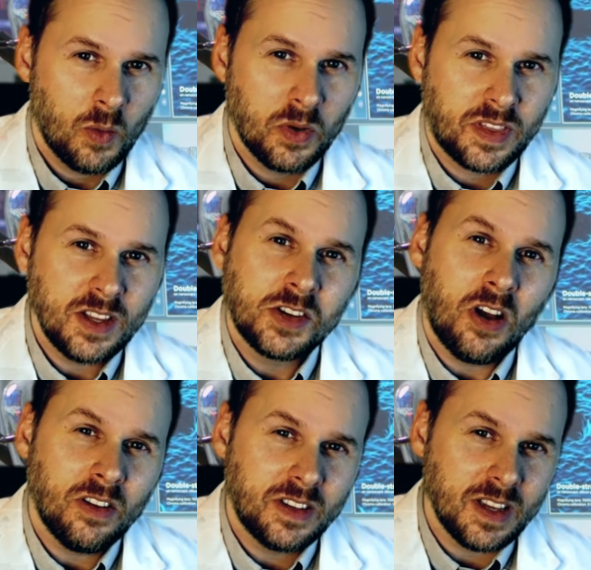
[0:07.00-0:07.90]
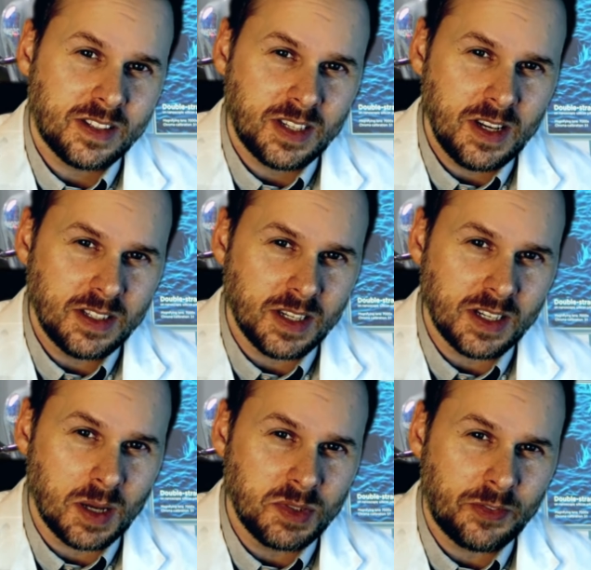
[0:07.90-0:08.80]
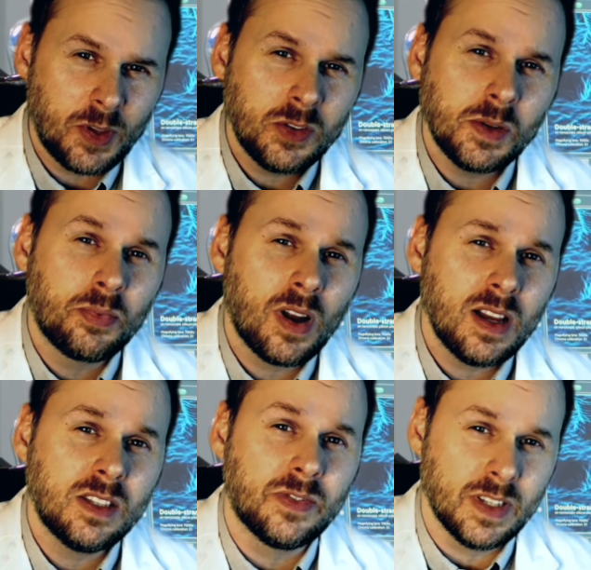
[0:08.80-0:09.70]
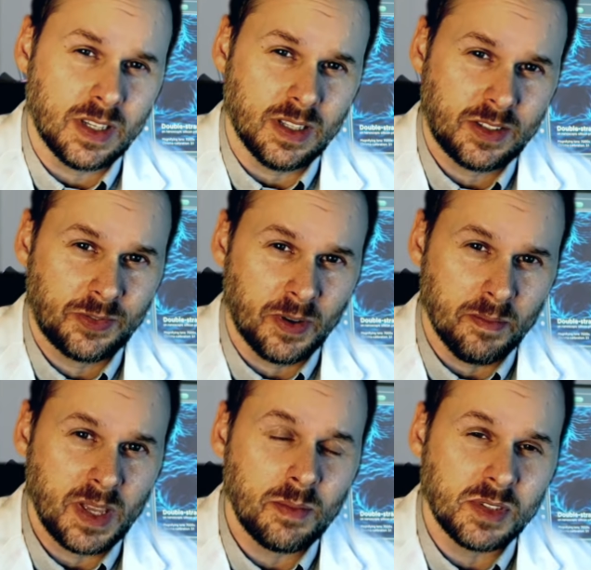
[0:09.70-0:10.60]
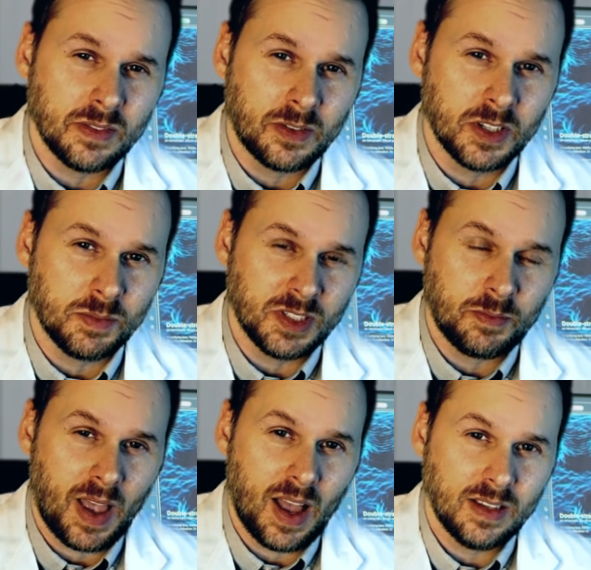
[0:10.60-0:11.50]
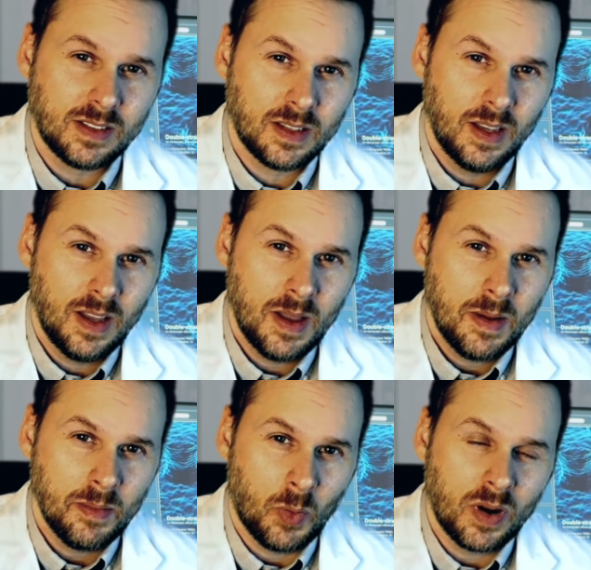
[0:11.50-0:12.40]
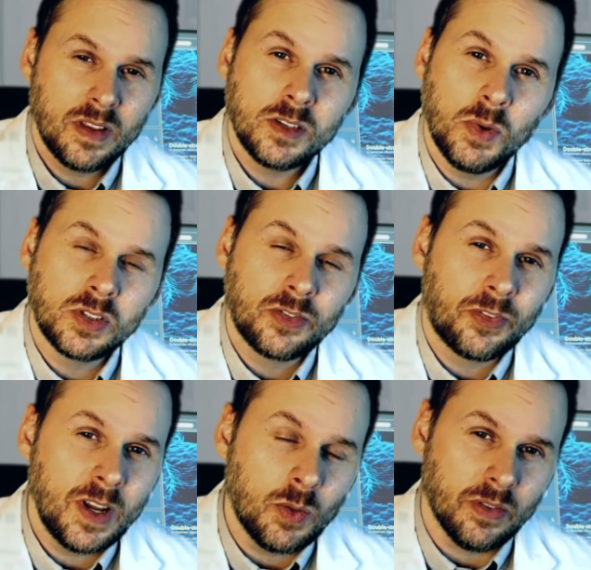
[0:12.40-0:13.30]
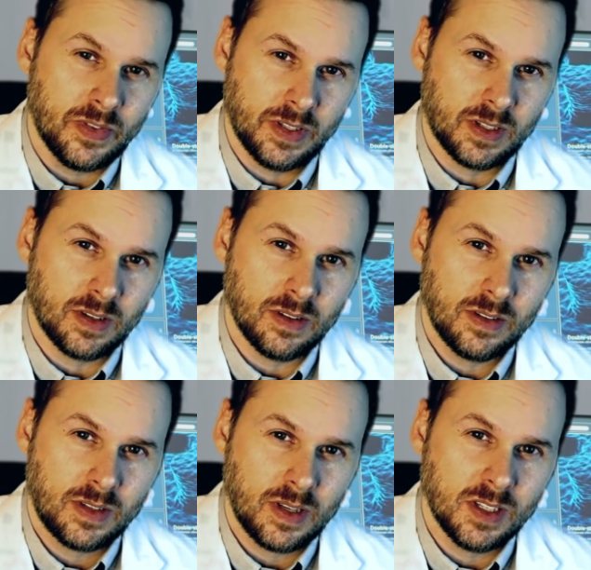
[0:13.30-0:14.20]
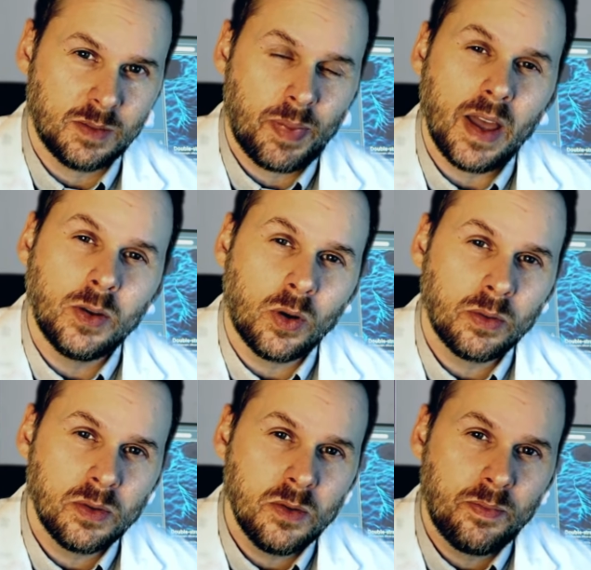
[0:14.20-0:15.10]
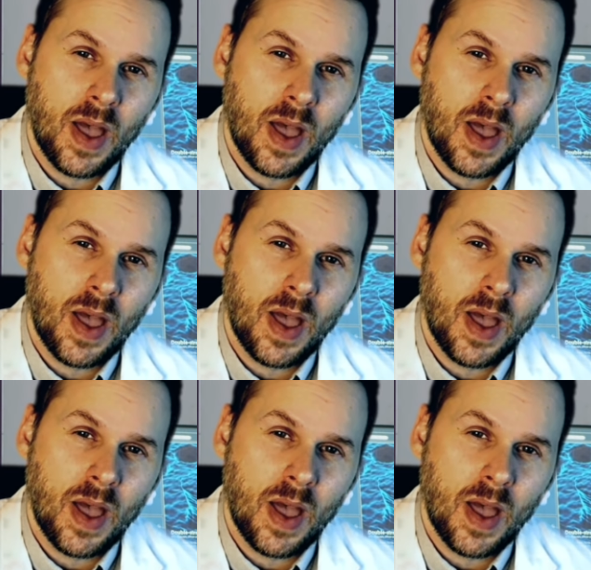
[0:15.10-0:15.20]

With each holiday season comes a few surprise visits from memes of Christmas past. But one of those most frequent visitors is Padoru